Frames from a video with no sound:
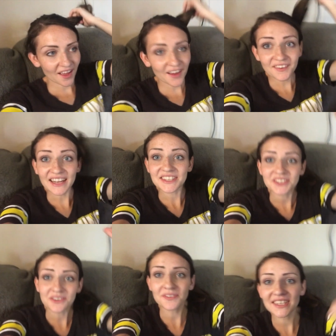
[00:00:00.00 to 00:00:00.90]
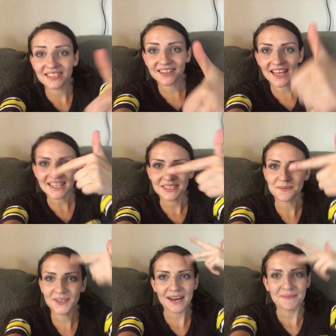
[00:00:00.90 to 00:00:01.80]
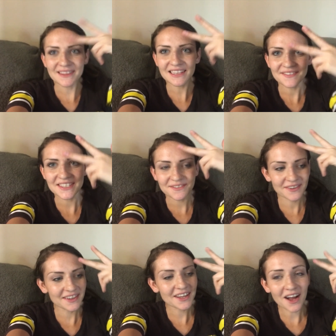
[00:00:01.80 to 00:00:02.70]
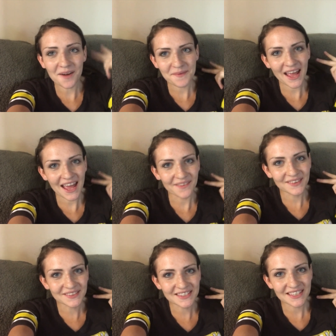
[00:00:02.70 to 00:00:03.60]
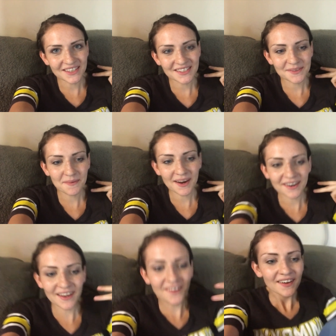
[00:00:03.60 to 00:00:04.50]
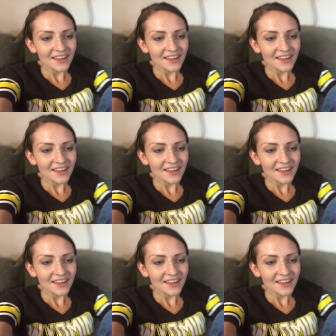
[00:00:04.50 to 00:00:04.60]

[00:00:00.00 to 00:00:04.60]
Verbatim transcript: Alright, don't forget to like, subscribe, and leave us a friendly comment, and we will see you tomorrow.